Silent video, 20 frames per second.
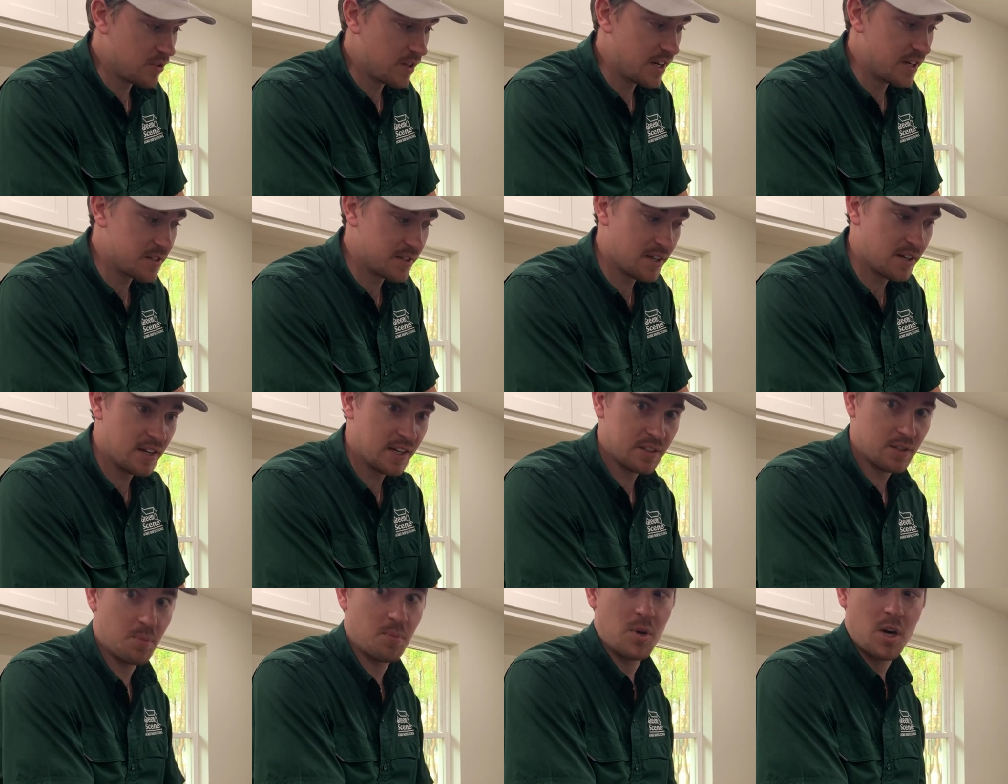it's
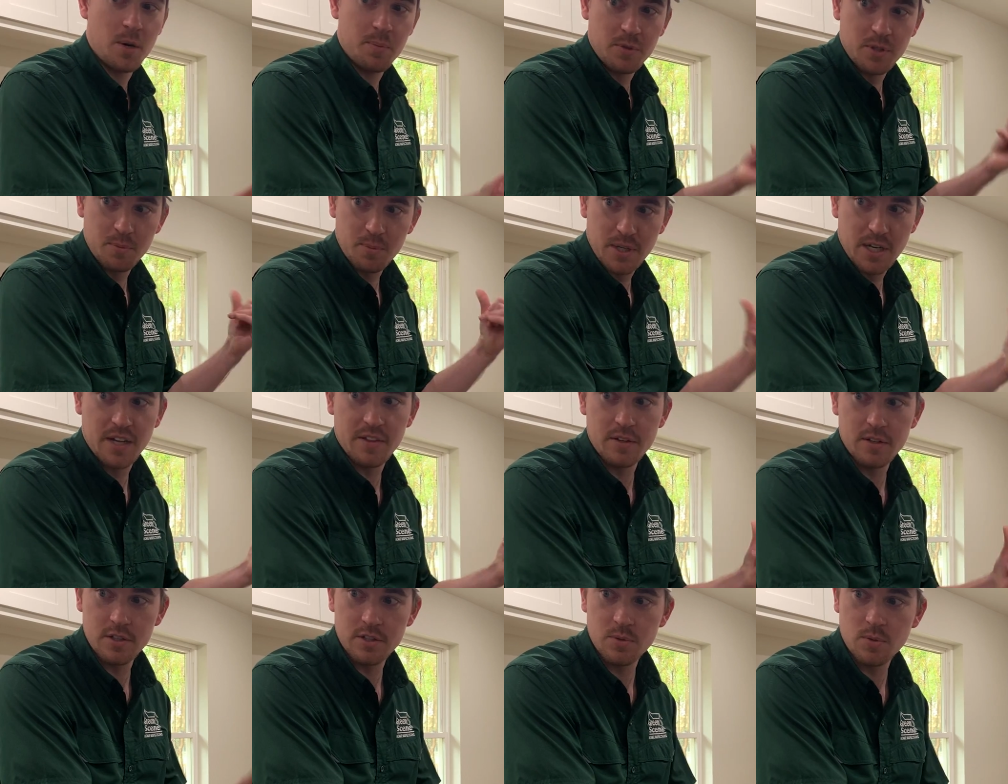connected properly behind
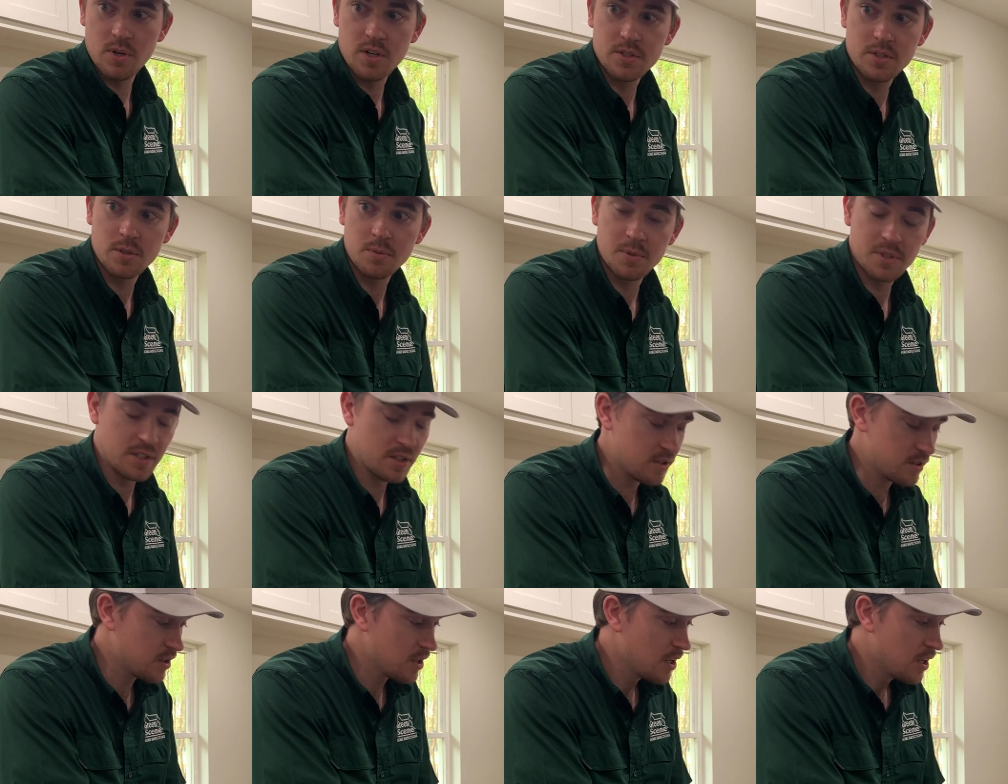the dishwasher,
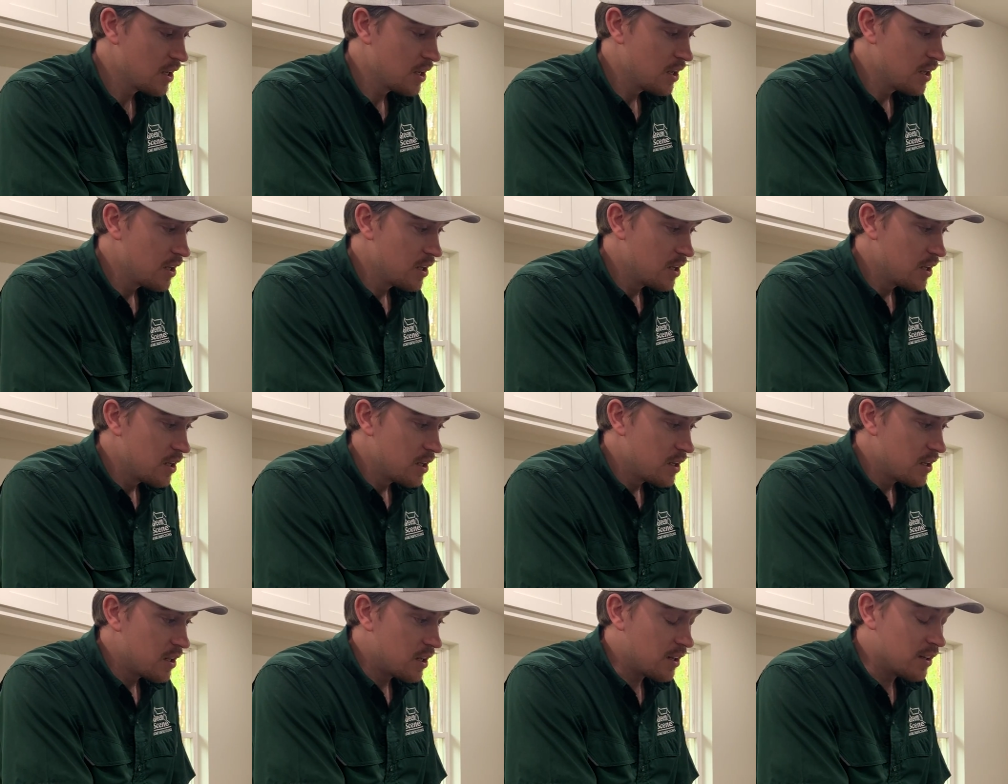because
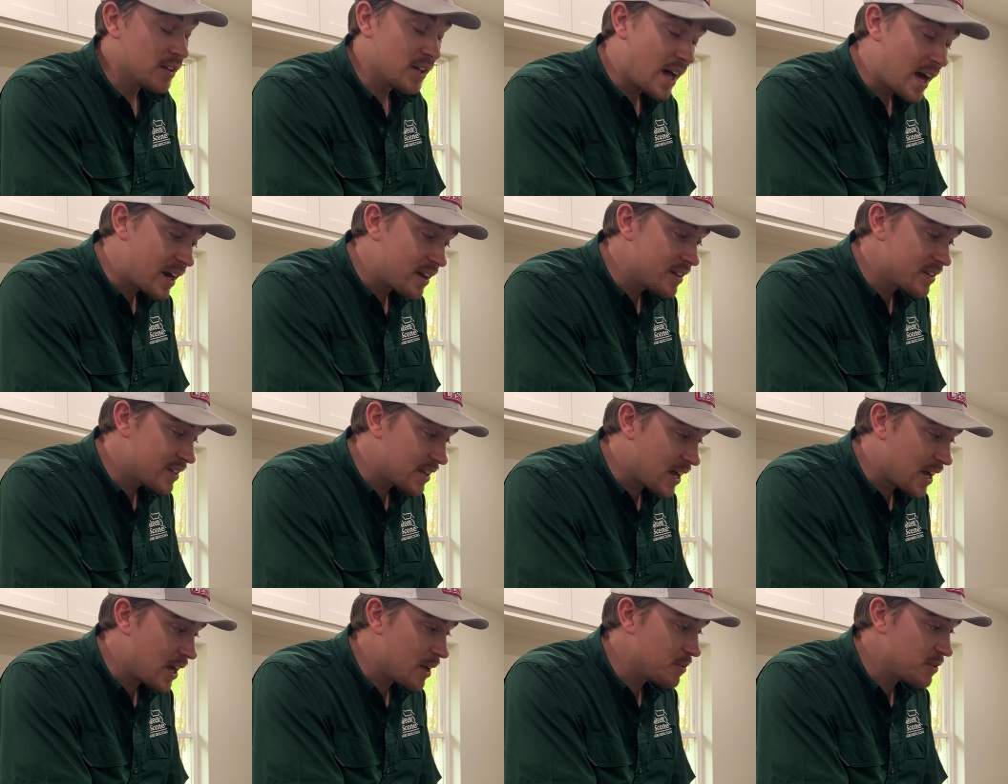a lot of the
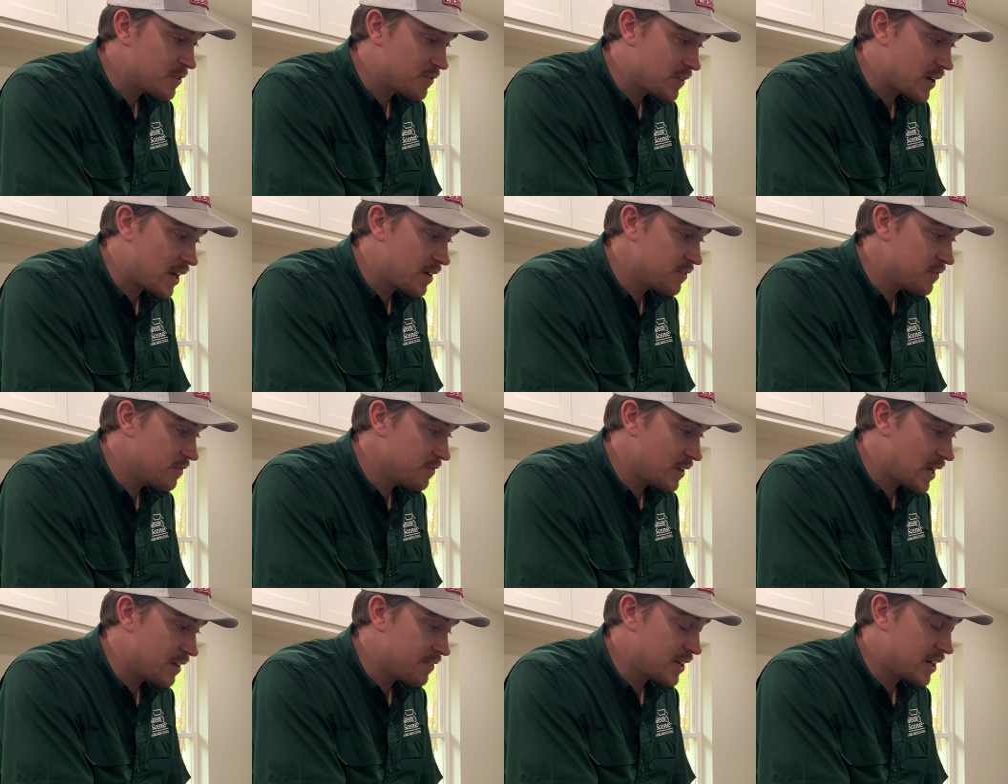times, five
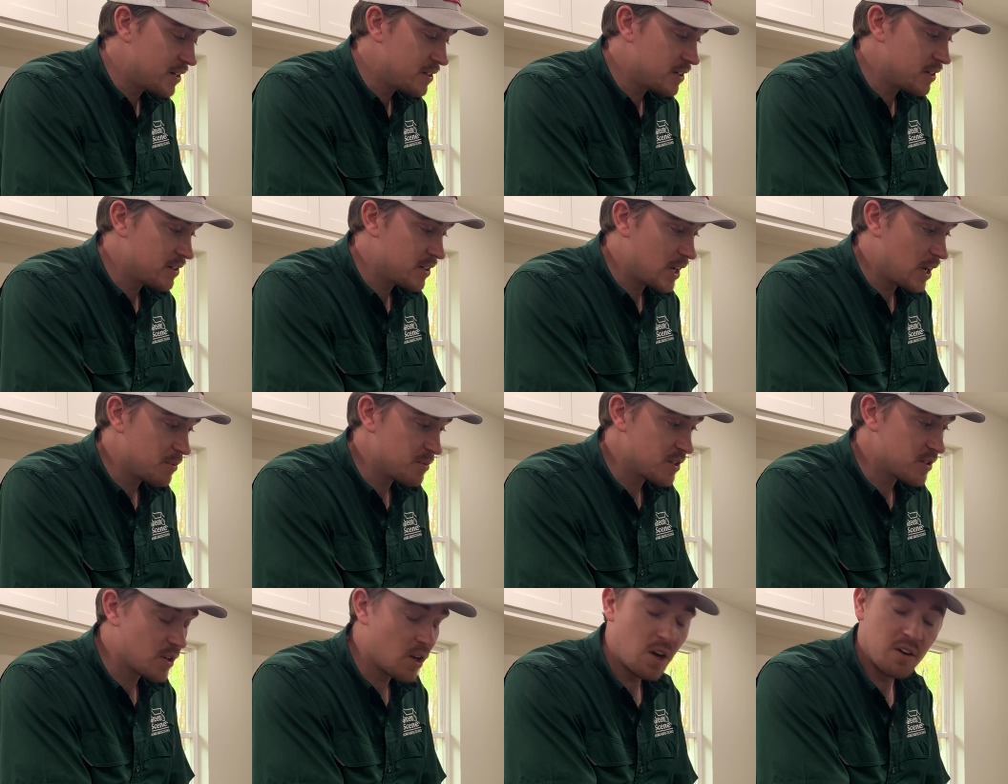out of 10 times,
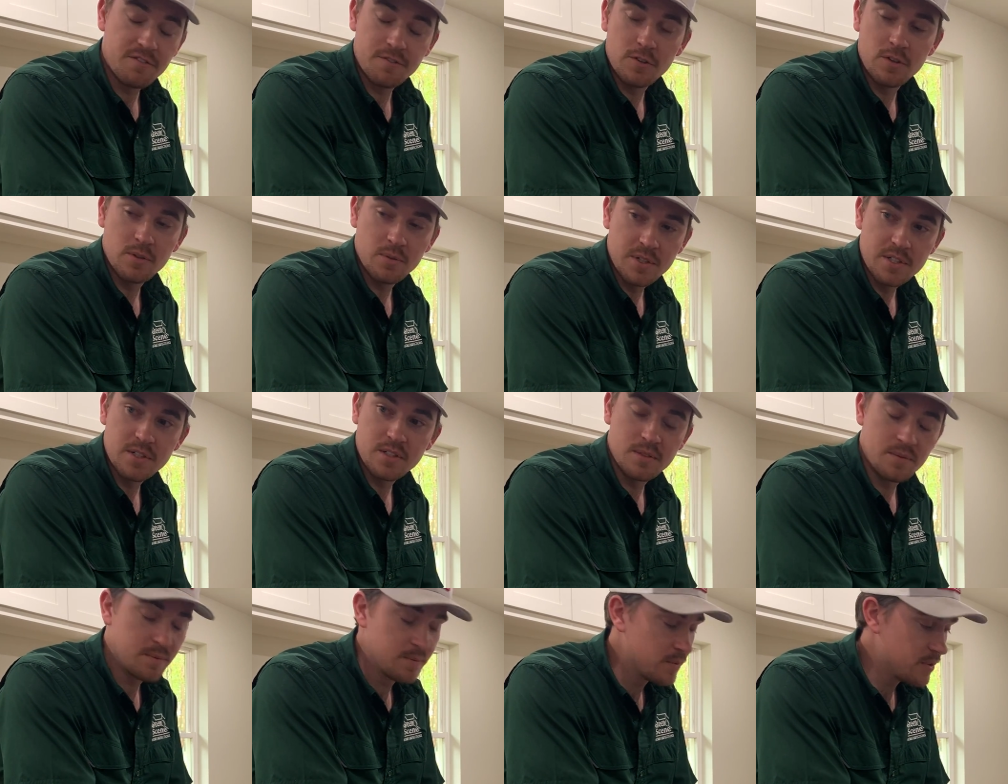it's off for a
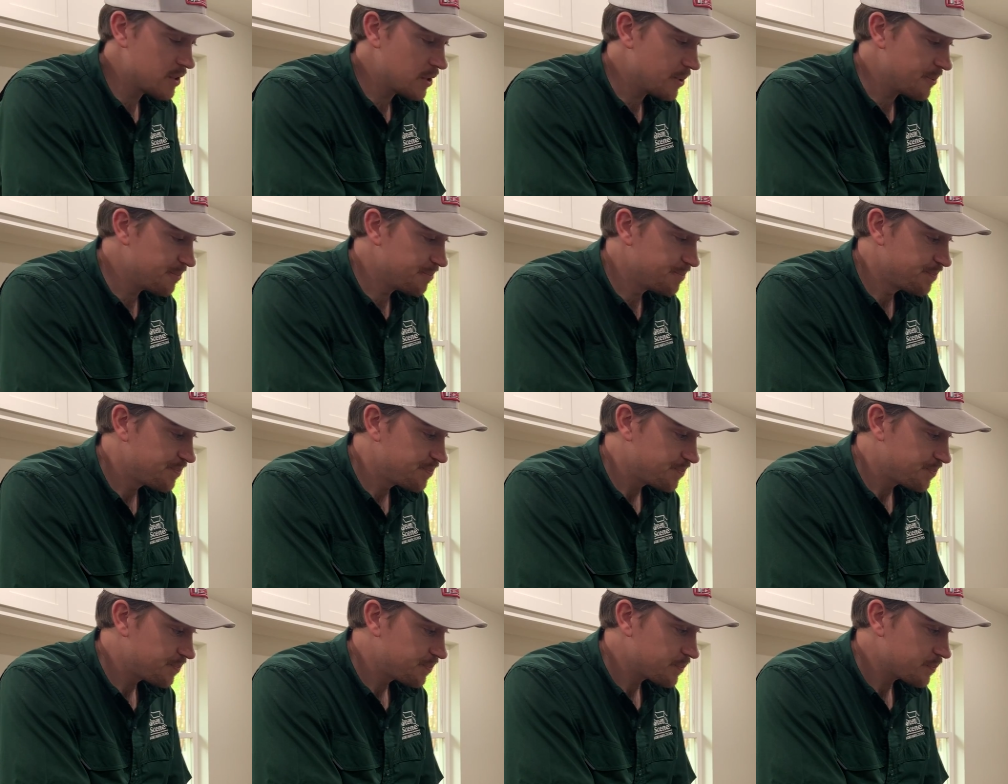reason. So.
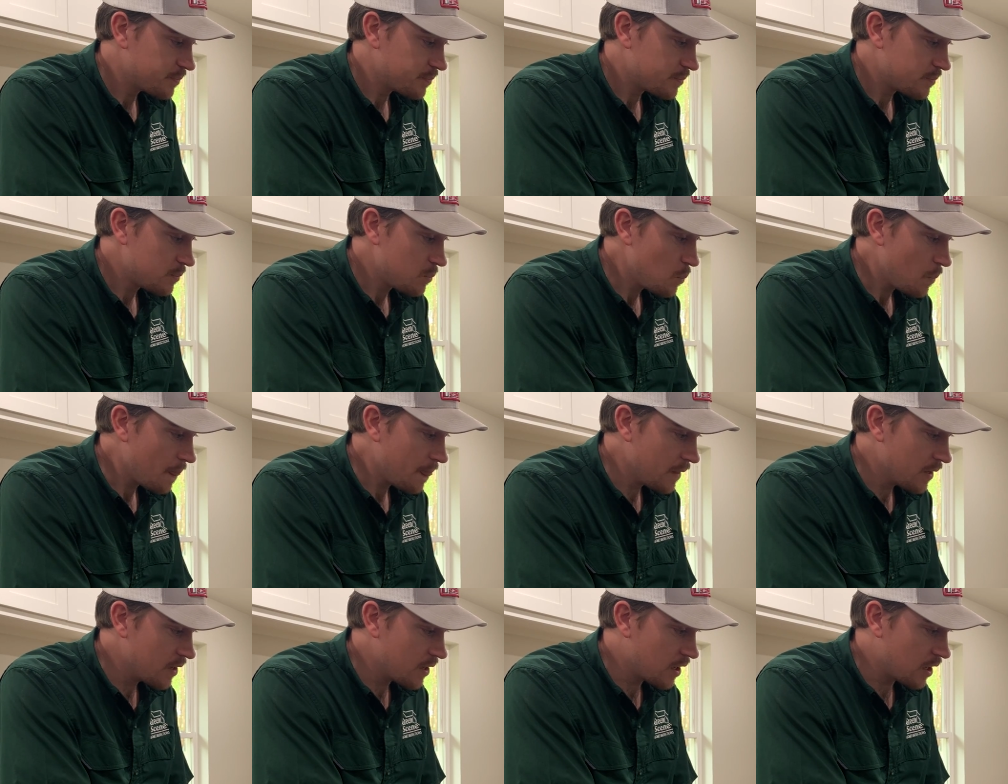
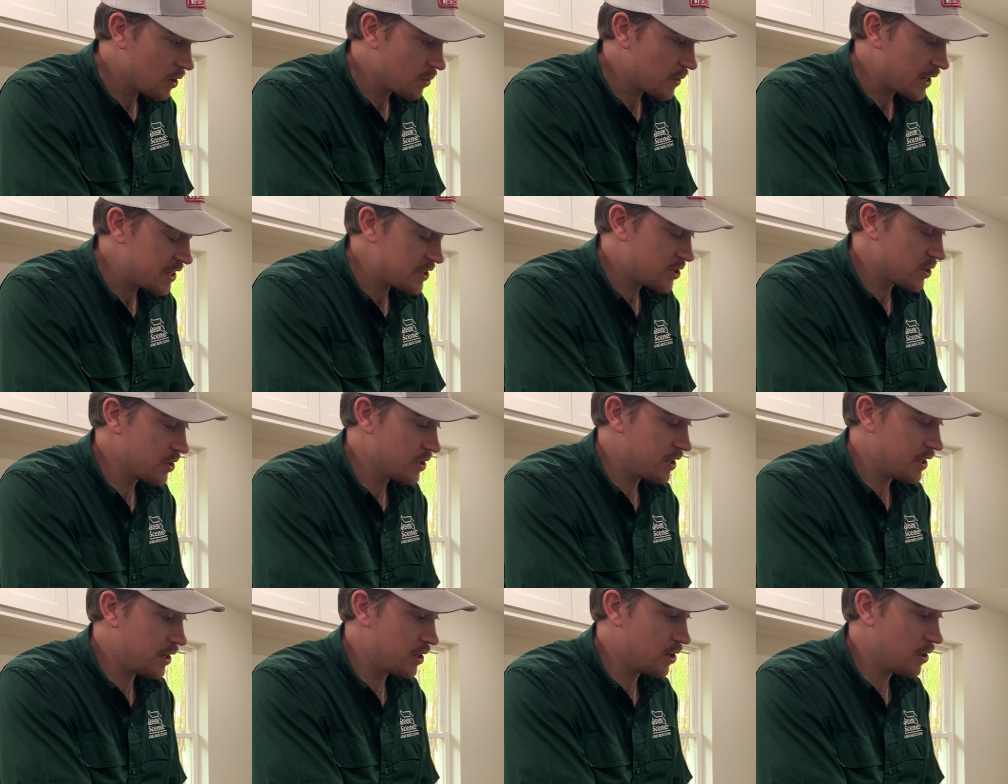Range hood
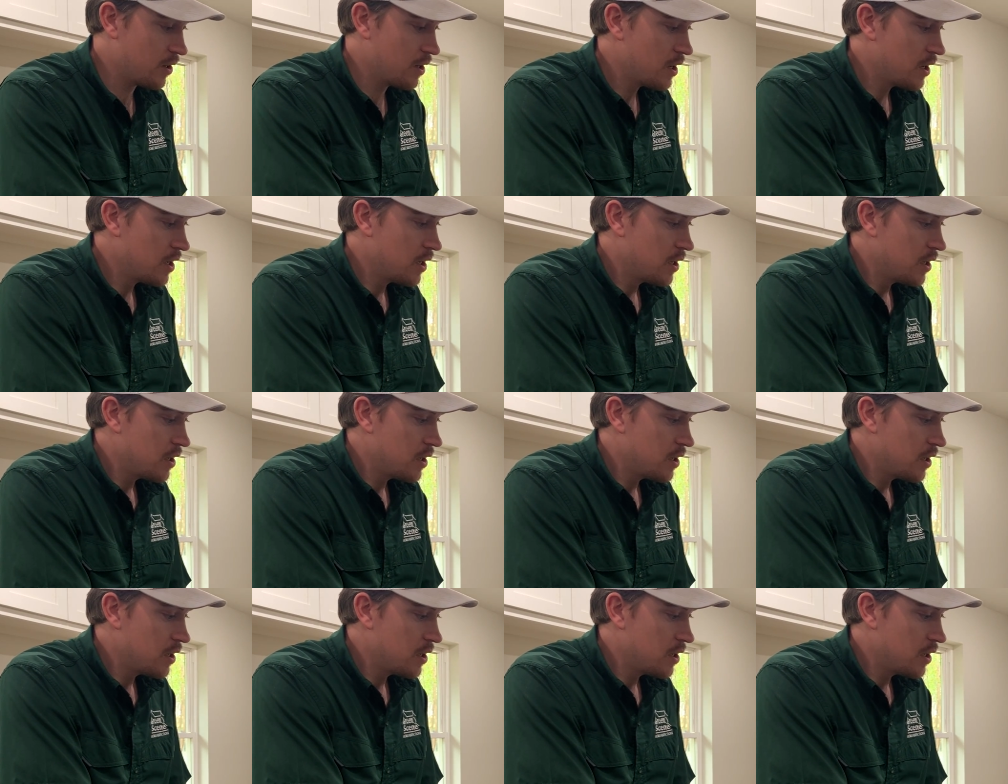here